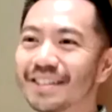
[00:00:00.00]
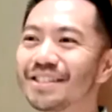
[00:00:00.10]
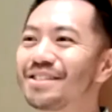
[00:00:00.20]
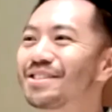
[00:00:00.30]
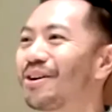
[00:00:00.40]

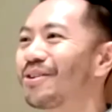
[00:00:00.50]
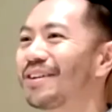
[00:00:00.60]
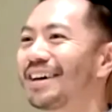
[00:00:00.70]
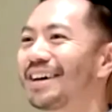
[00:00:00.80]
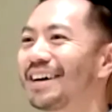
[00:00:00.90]
So,
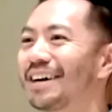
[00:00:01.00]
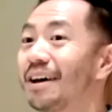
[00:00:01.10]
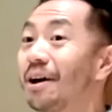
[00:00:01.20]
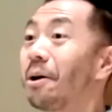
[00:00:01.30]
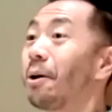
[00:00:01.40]

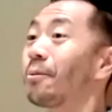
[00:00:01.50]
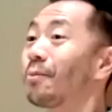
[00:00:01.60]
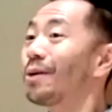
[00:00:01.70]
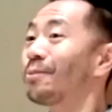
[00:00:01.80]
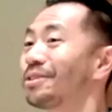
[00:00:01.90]

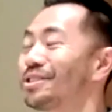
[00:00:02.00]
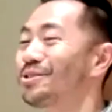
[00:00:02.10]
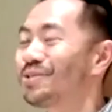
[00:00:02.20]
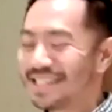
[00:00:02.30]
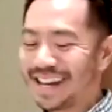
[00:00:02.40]
what would
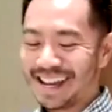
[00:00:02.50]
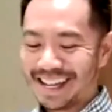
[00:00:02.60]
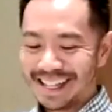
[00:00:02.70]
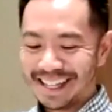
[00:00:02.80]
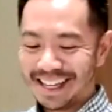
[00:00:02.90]
you say